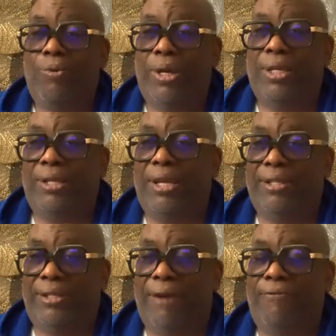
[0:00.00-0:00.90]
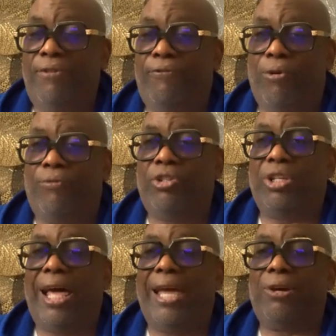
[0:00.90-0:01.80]
which is every 4th of
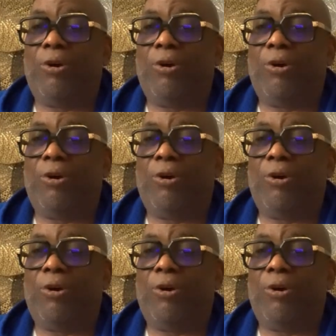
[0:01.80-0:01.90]
July at